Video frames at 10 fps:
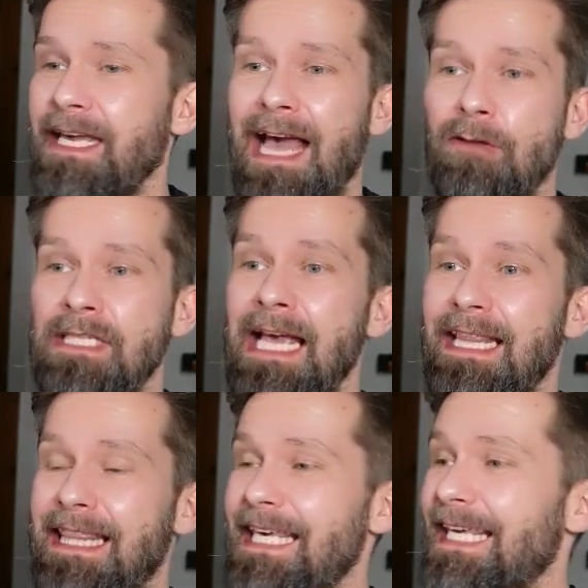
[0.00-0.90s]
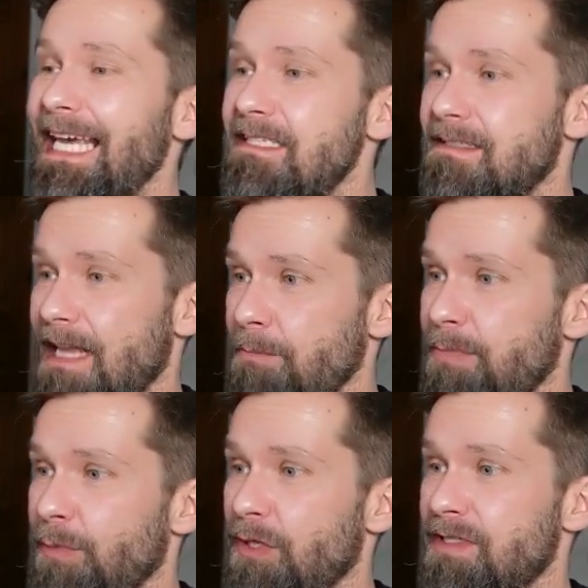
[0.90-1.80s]
out the get step,
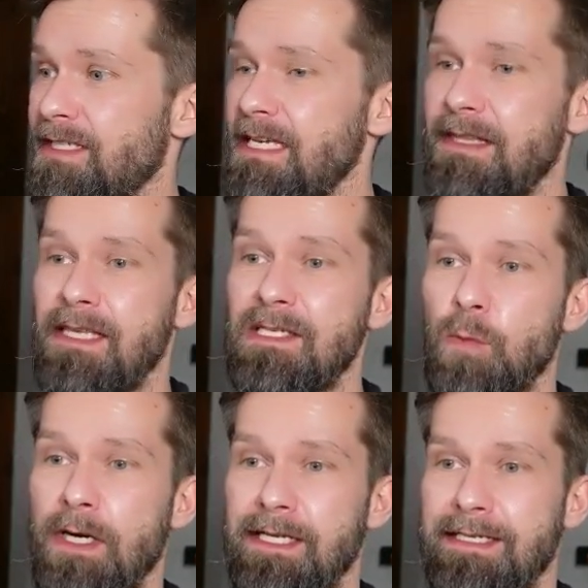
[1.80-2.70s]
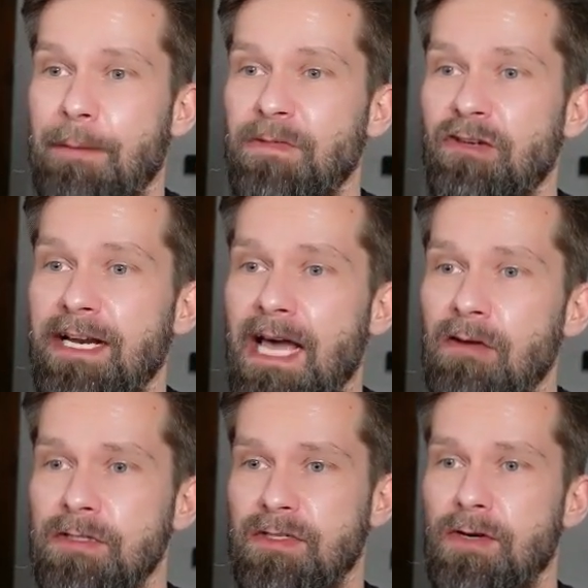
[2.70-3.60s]
because see, this one is empty right now.
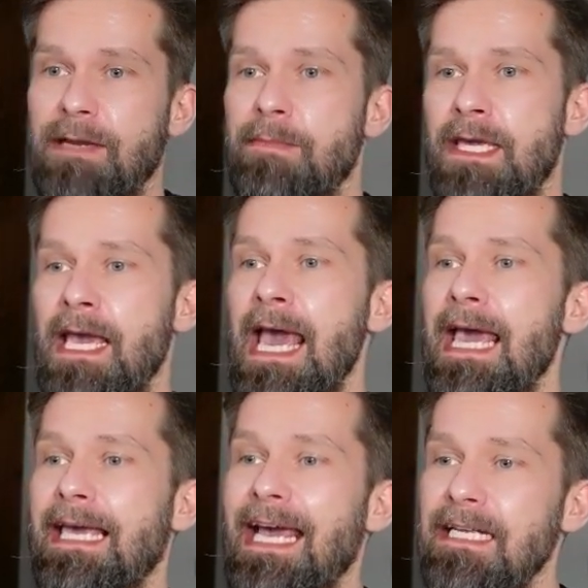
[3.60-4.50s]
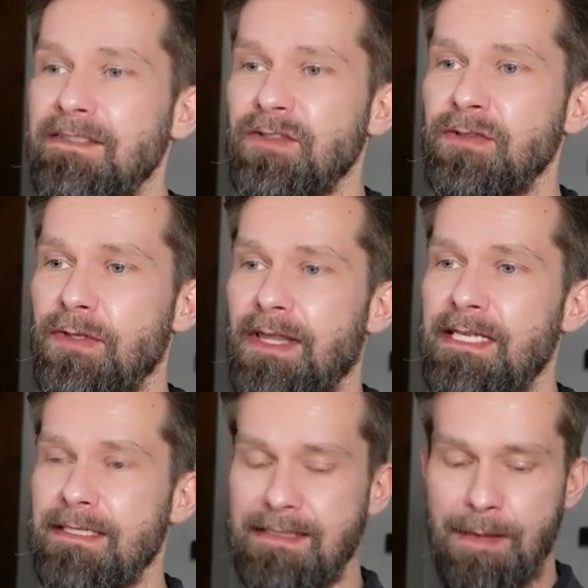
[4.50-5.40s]
So let me get into this
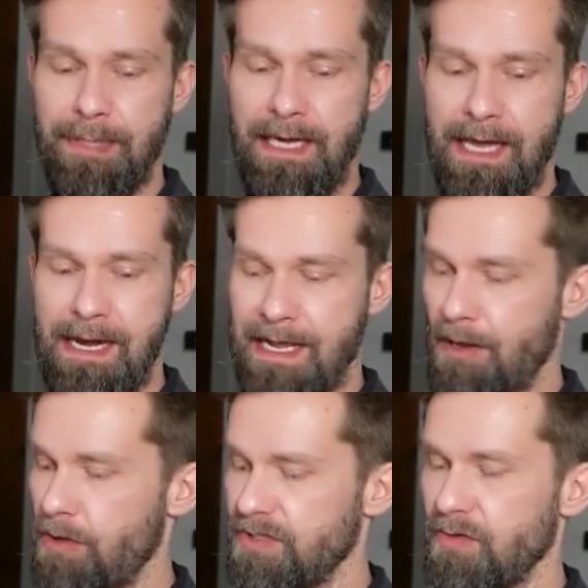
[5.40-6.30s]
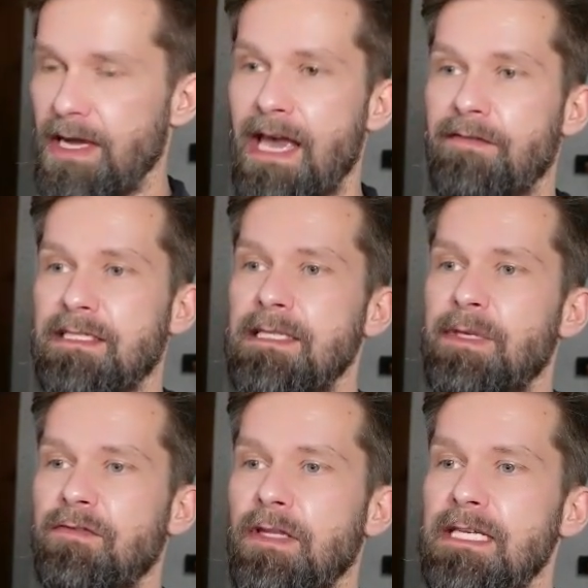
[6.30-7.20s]
step again, and also I have a snippet
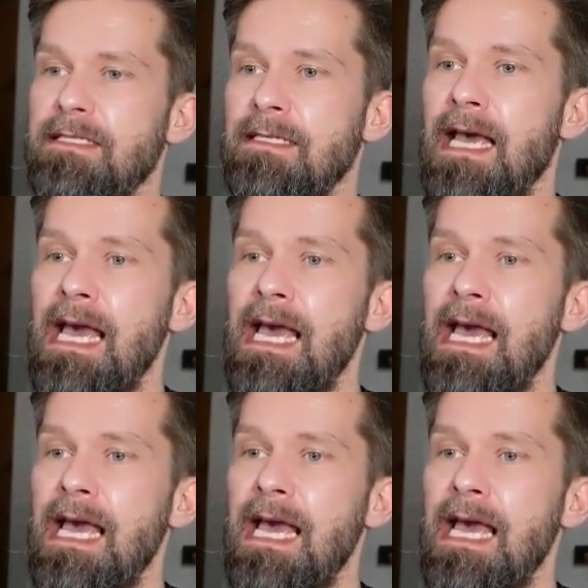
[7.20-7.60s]
for this.